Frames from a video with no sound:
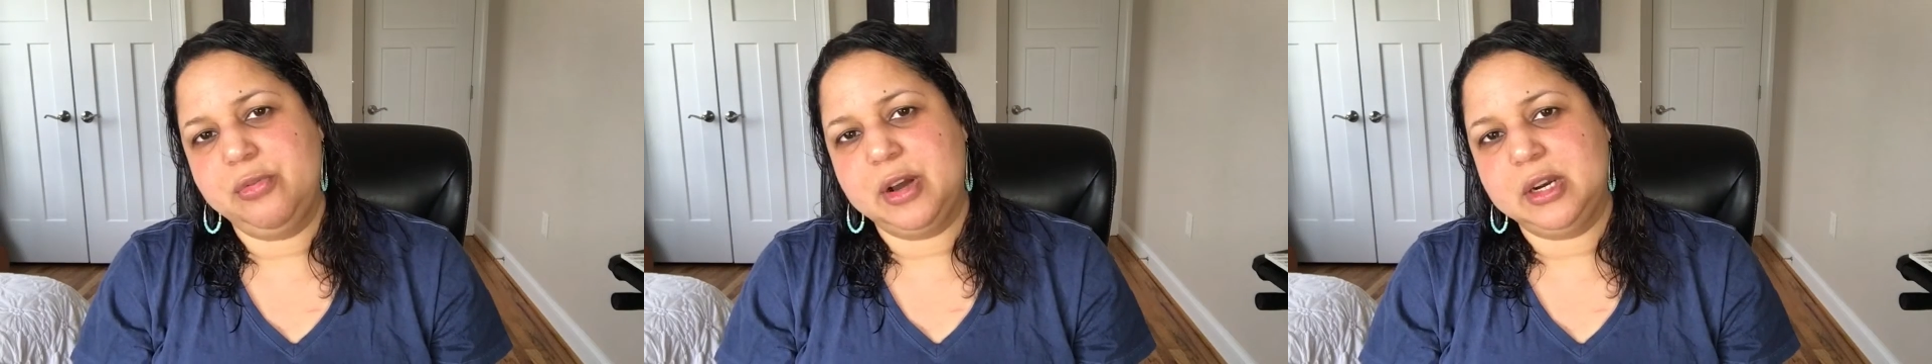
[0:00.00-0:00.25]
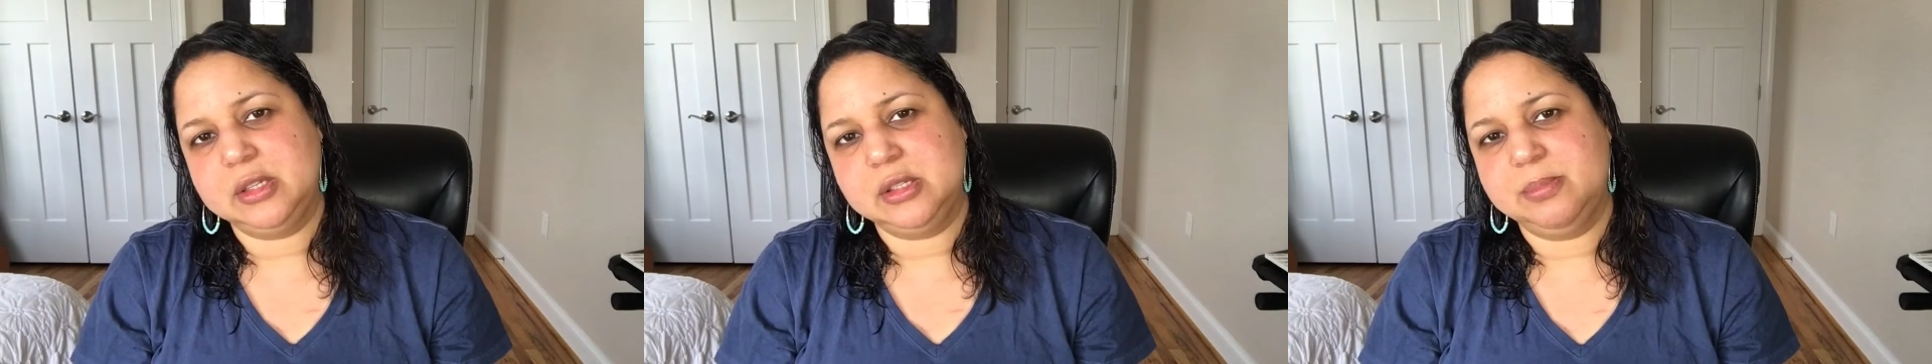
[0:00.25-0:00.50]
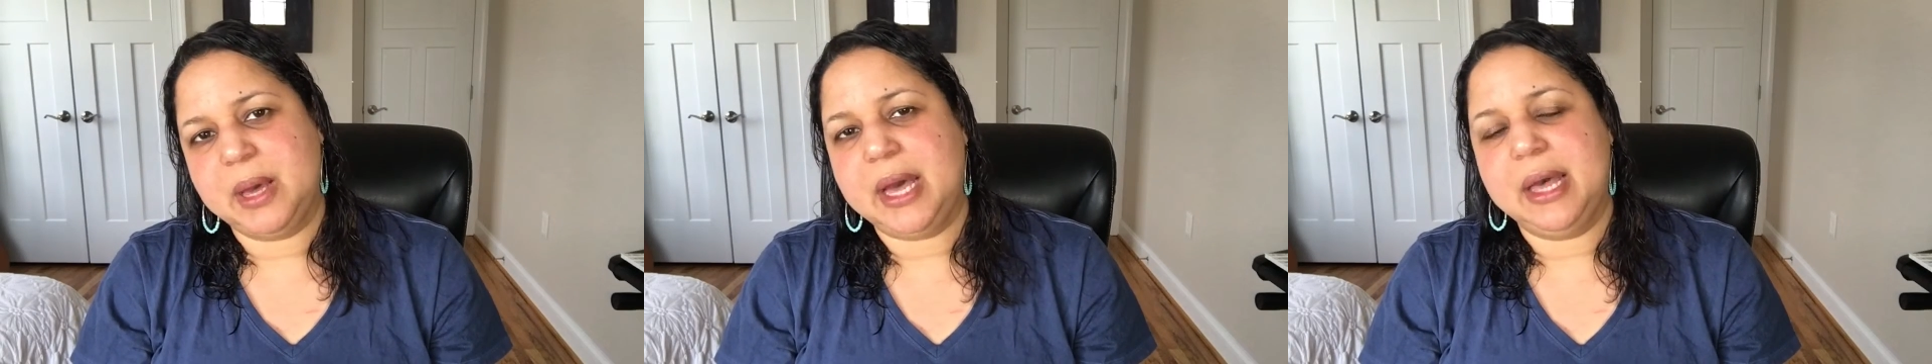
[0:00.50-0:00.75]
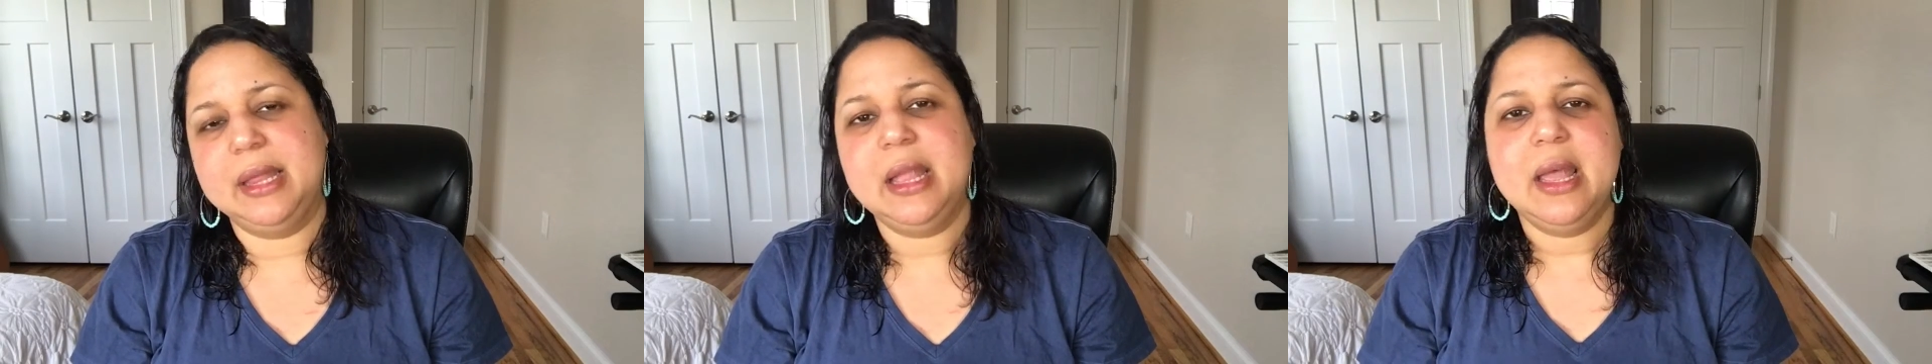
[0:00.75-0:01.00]
fat is
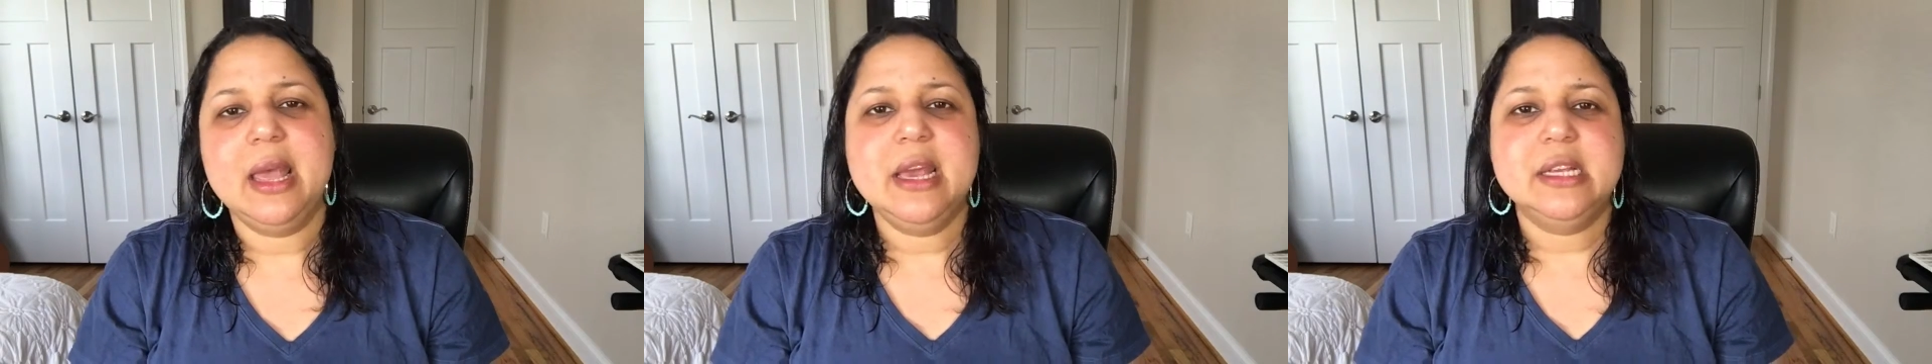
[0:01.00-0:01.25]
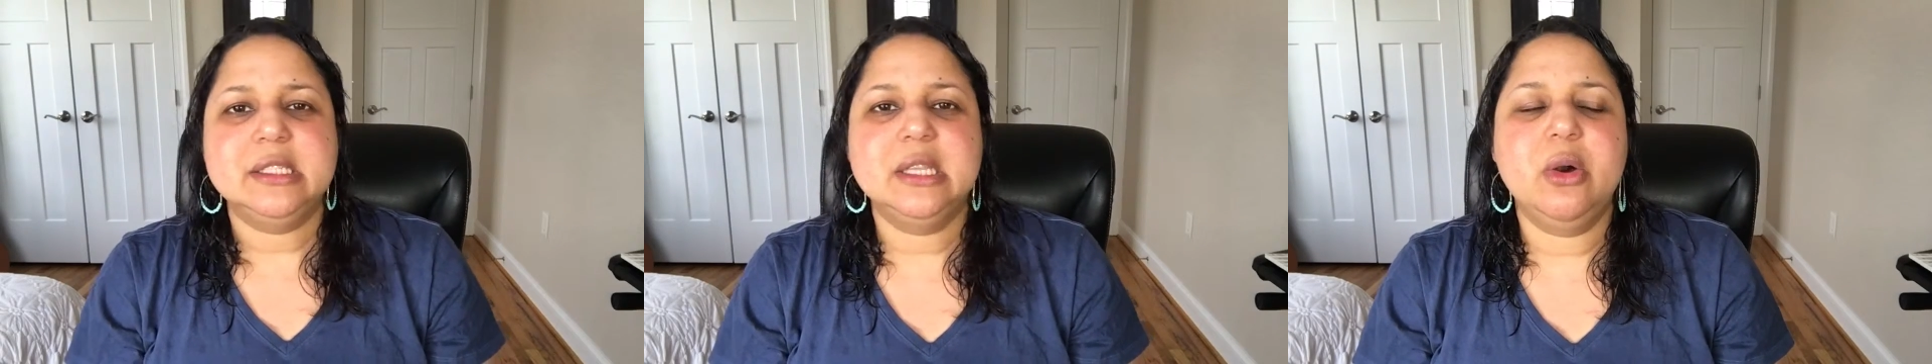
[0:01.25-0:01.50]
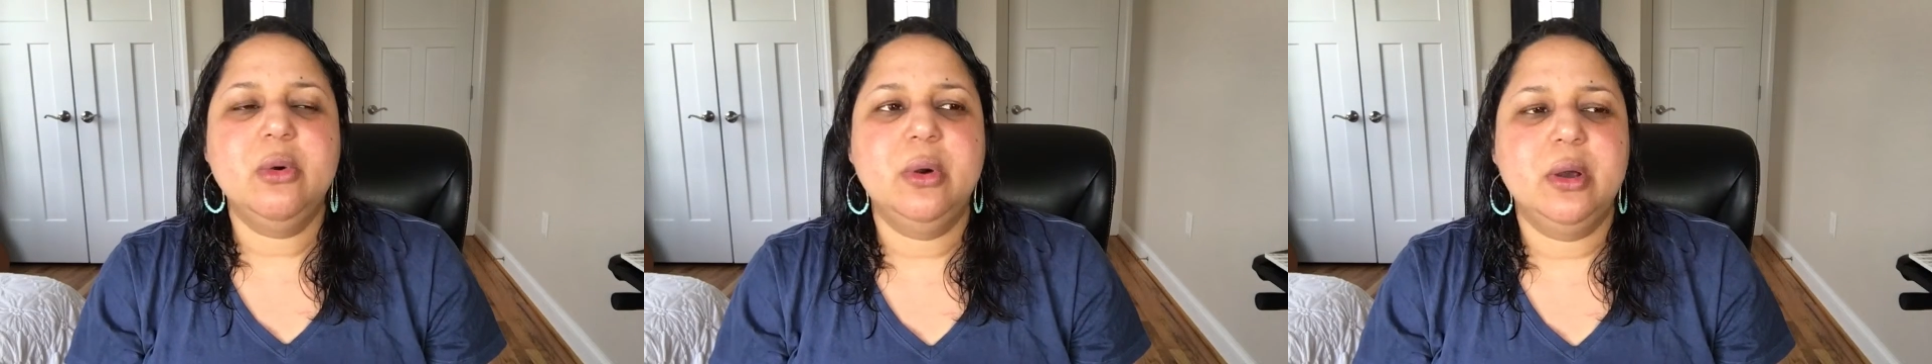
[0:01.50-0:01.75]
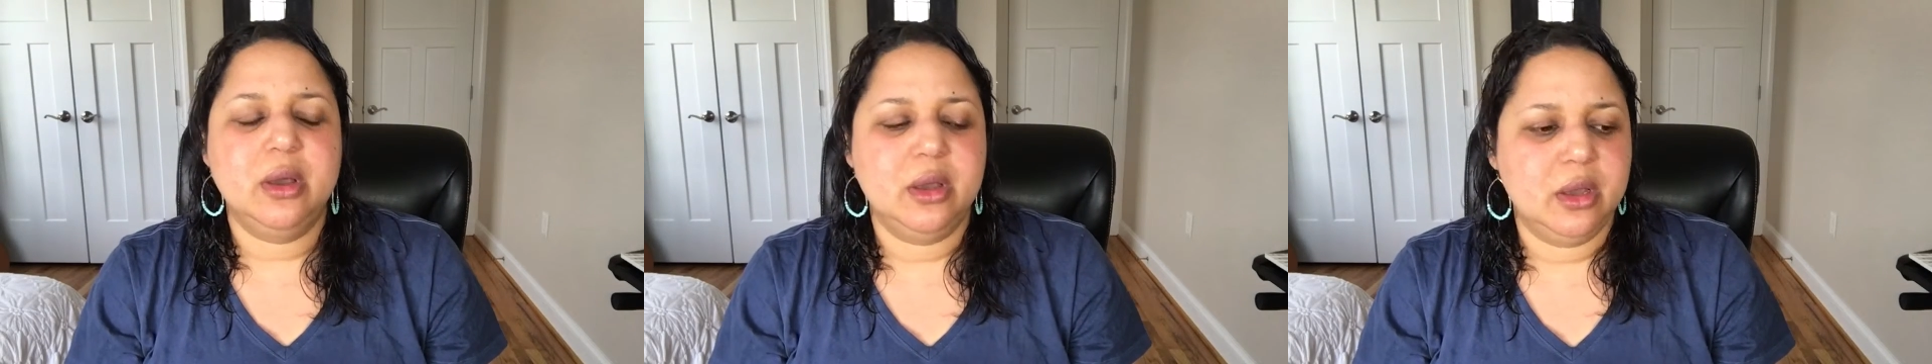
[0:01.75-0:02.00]
bad. So